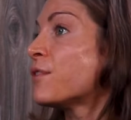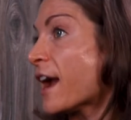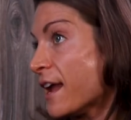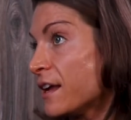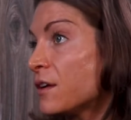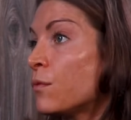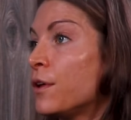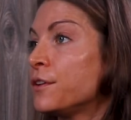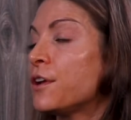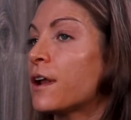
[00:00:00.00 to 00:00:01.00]
Right.
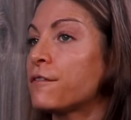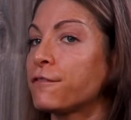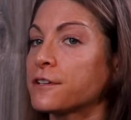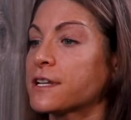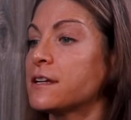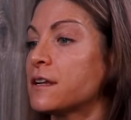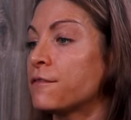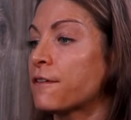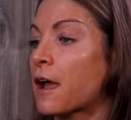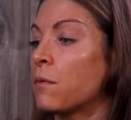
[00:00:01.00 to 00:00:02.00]
Well, you got to first
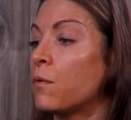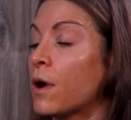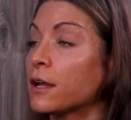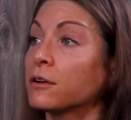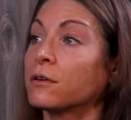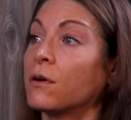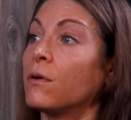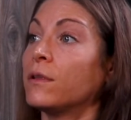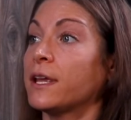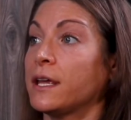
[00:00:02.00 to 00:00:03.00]
identify what your
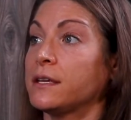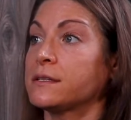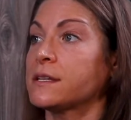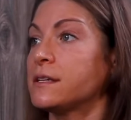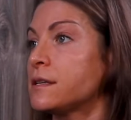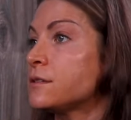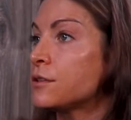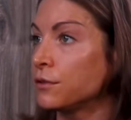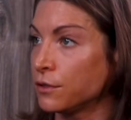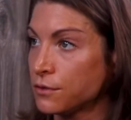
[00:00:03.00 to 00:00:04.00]
goal is. Is it
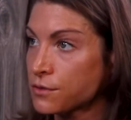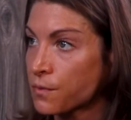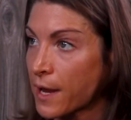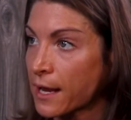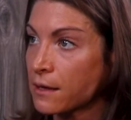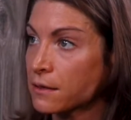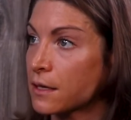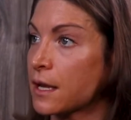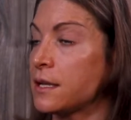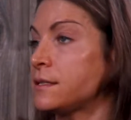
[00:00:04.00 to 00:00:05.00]
to lose weight?
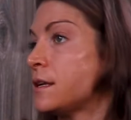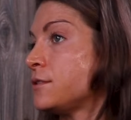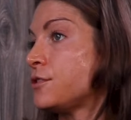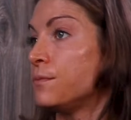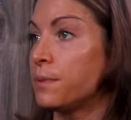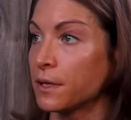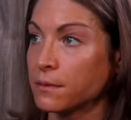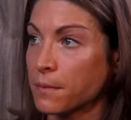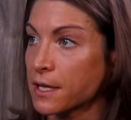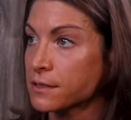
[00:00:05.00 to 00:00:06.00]
Is it to
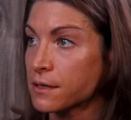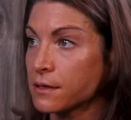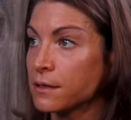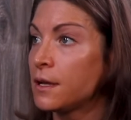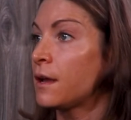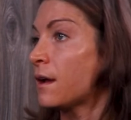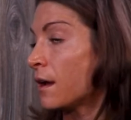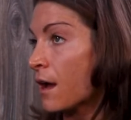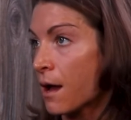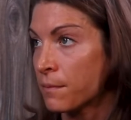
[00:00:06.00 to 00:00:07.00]
build muscle?
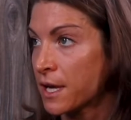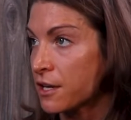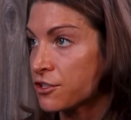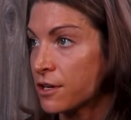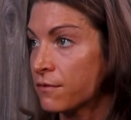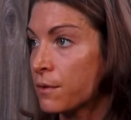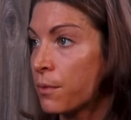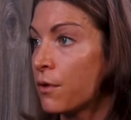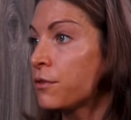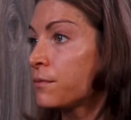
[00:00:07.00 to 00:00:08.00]
A combination of the
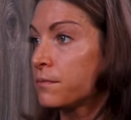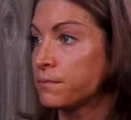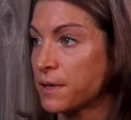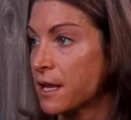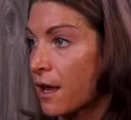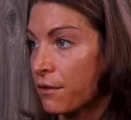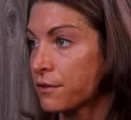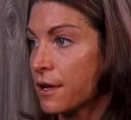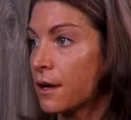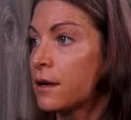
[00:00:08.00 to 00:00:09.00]
both, be
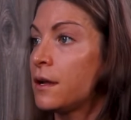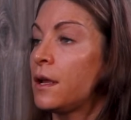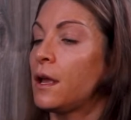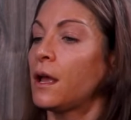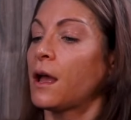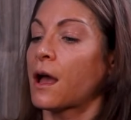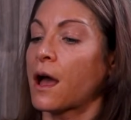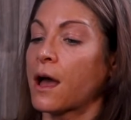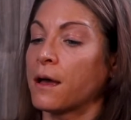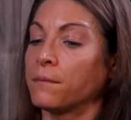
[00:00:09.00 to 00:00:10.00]
healthier.
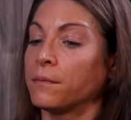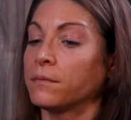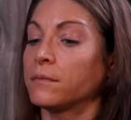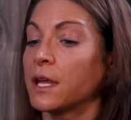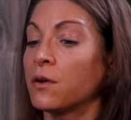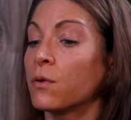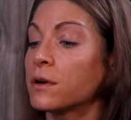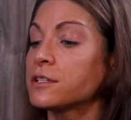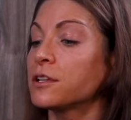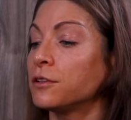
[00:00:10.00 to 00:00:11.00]
In
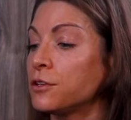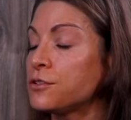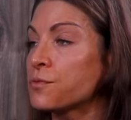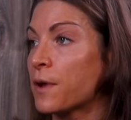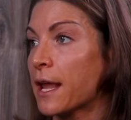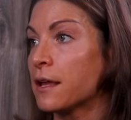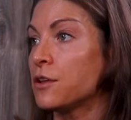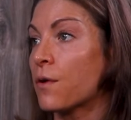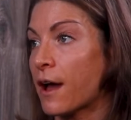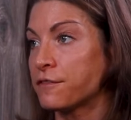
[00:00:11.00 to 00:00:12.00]
order to lose weight,
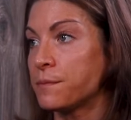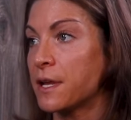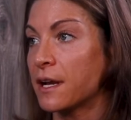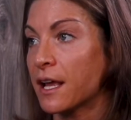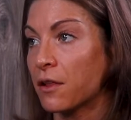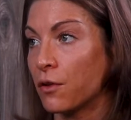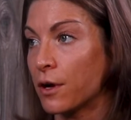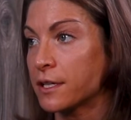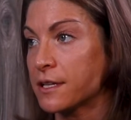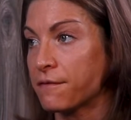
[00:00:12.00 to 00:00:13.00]
you have to be in a
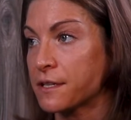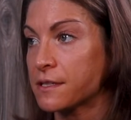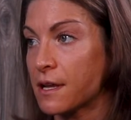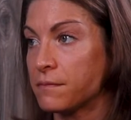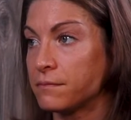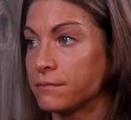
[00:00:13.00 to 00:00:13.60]
caloric deficit,